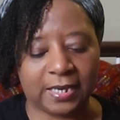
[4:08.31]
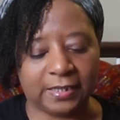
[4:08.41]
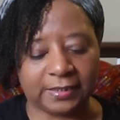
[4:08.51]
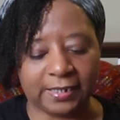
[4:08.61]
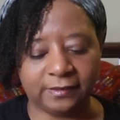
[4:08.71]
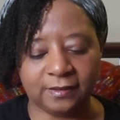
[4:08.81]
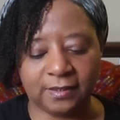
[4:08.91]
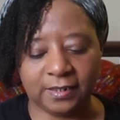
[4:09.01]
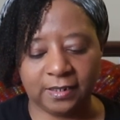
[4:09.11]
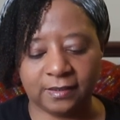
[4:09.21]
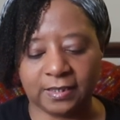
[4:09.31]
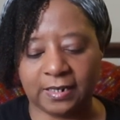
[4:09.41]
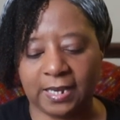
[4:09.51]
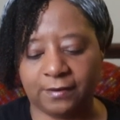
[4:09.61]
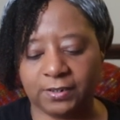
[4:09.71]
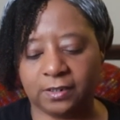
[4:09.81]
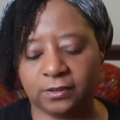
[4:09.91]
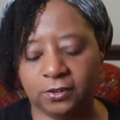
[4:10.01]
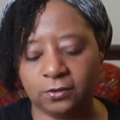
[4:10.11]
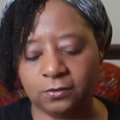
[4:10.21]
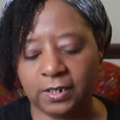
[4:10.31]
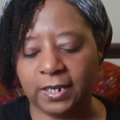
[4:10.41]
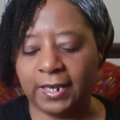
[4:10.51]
I like to think that having a cute,